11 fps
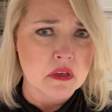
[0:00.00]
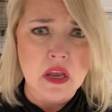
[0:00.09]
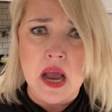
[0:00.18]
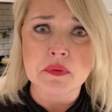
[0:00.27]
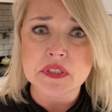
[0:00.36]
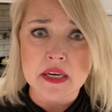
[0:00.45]

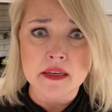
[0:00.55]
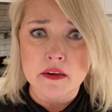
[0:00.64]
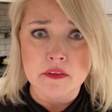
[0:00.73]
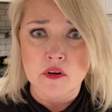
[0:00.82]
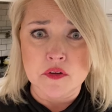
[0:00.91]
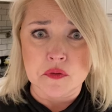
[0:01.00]
I was gonna go to
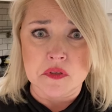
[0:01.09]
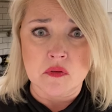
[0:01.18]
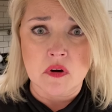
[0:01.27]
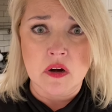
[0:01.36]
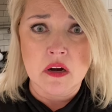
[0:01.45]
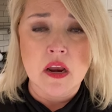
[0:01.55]
the grocery
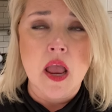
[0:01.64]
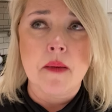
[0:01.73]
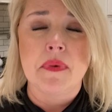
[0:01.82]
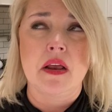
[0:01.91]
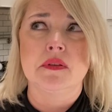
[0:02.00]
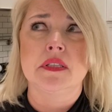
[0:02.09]
store,
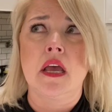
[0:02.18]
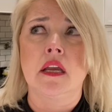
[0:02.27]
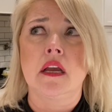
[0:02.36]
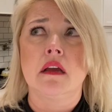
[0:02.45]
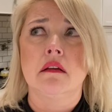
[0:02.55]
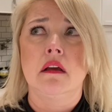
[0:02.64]
but I was like,
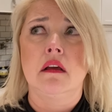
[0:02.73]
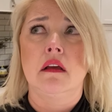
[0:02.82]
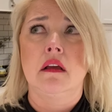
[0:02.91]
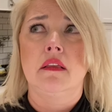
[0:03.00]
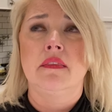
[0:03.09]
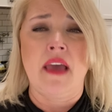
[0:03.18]

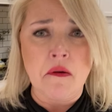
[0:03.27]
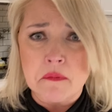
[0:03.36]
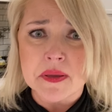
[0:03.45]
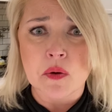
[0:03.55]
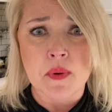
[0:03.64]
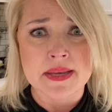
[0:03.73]
that would
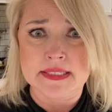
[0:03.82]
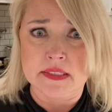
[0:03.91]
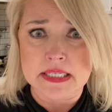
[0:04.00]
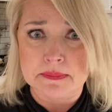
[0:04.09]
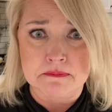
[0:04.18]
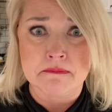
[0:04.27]
be a waste
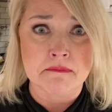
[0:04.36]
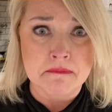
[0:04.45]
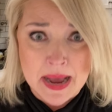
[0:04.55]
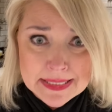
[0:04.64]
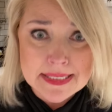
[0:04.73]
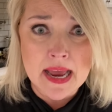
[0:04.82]
of
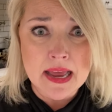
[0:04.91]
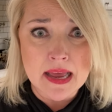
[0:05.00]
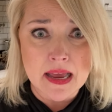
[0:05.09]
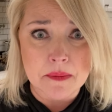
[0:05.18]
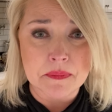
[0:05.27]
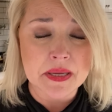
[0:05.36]
my
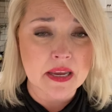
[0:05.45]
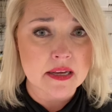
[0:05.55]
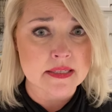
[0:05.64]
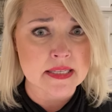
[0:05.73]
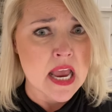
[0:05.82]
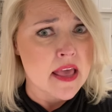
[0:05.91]
time
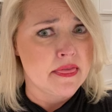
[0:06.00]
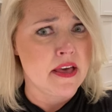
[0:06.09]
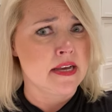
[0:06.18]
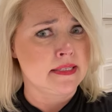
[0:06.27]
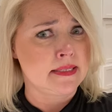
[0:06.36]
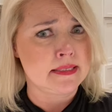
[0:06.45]
because
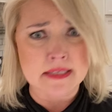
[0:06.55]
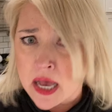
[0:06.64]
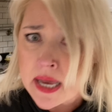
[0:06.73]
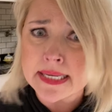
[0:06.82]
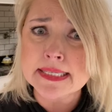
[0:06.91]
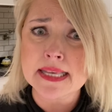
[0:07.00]
the
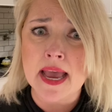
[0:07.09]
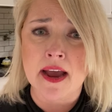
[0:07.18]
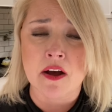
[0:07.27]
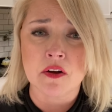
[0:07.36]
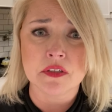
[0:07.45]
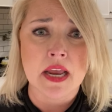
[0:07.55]
sun is
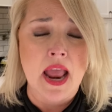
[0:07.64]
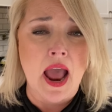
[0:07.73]
out.